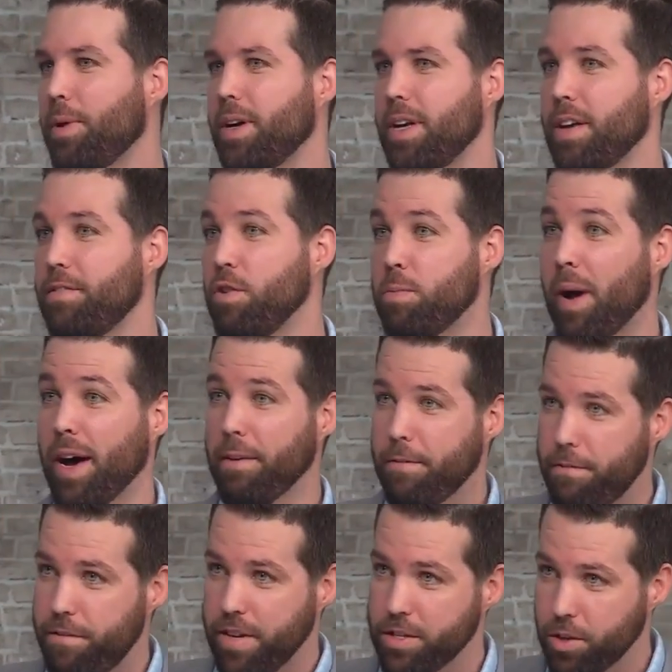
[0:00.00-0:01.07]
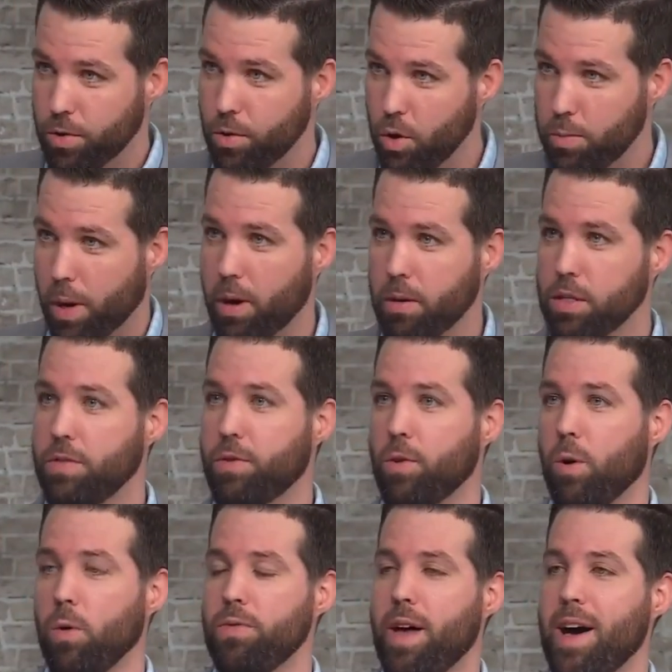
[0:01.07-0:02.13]
But if you buy physical bars of
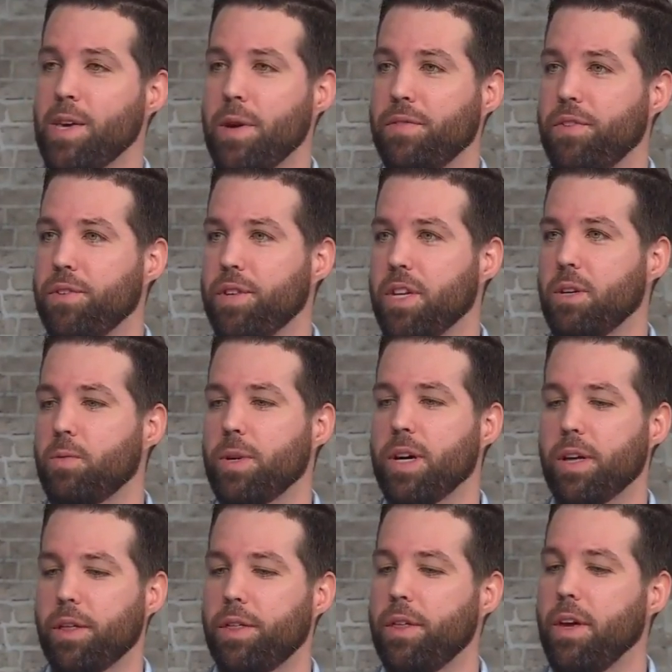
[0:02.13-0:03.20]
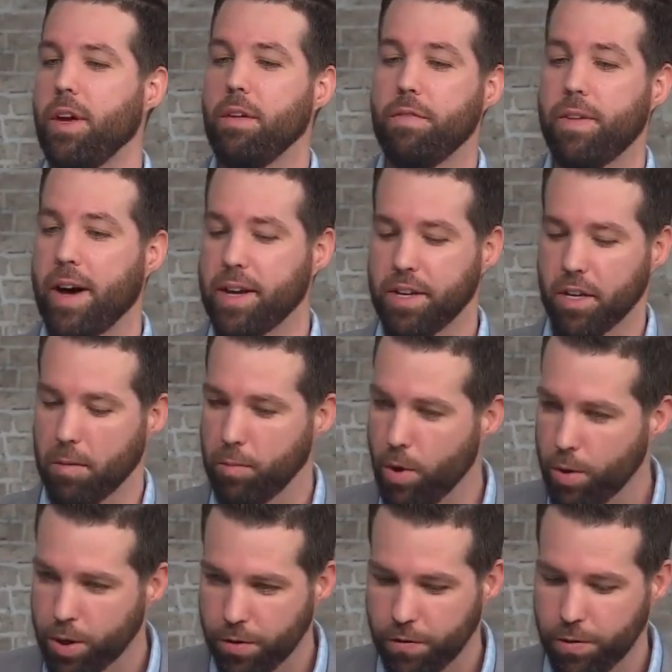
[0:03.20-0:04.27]
gold, now you have to deal with finding a
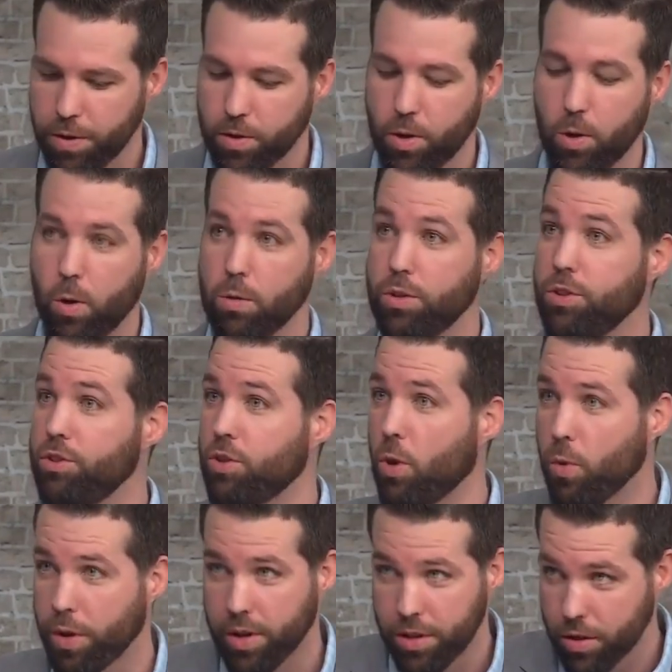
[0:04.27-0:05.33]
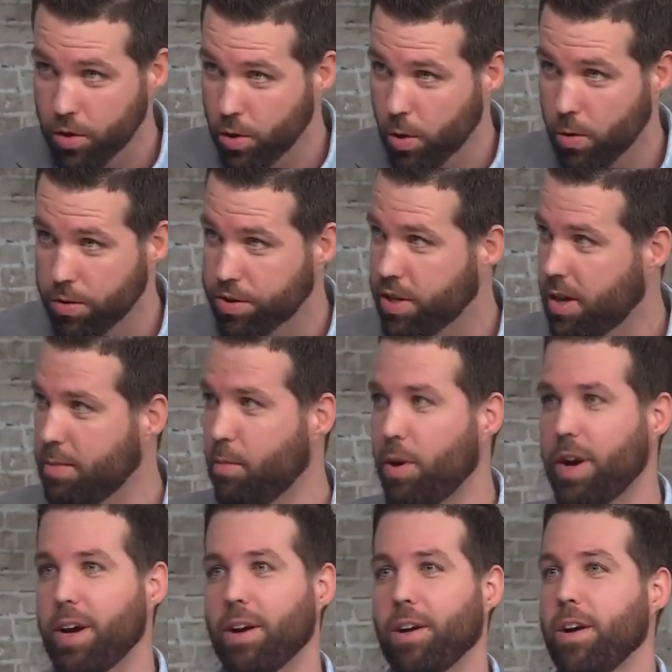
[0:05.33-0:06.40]
broker for the gold, storing the gold
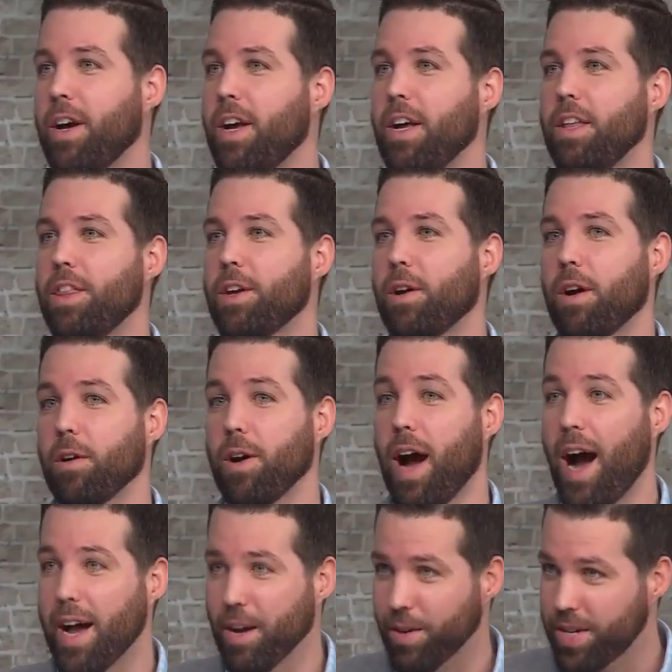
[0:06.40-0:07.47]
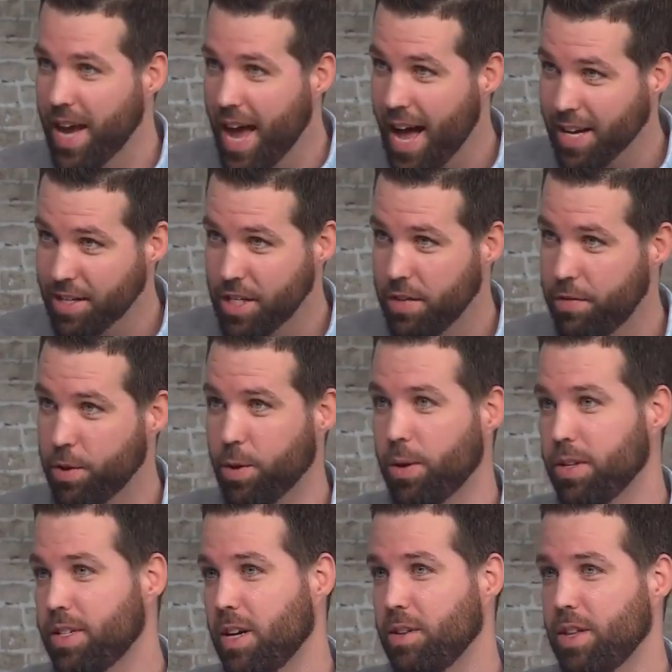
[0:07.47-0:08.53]
somewhere. There are higher taxes if you go
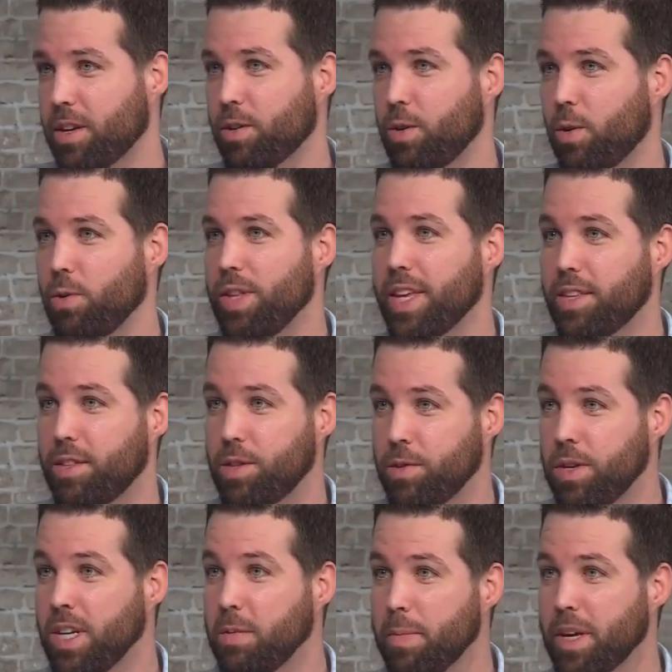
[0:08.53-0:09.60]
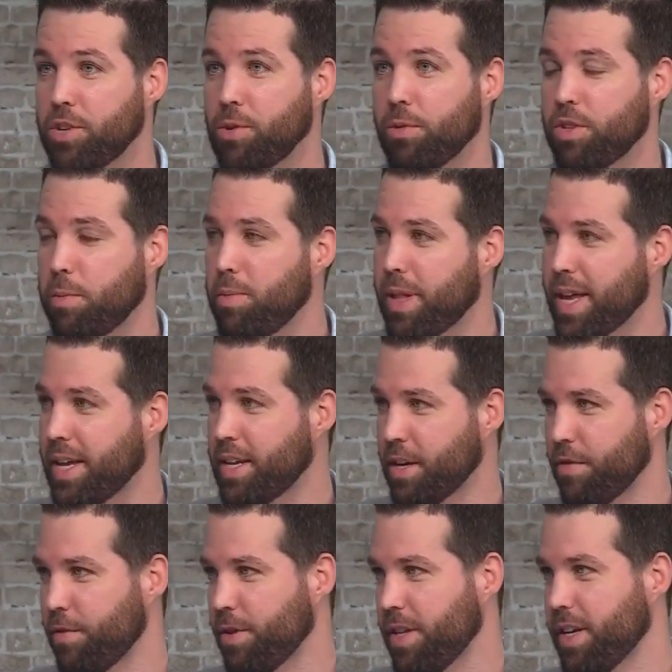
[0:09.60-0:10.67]
to sell that gold. It, you need to hmm. make sure there's a plan
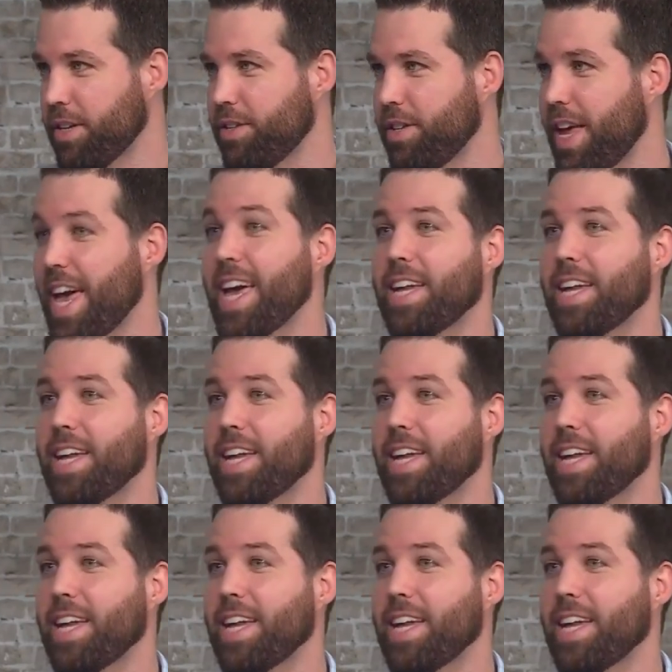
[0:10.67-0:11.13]
here for this. Right.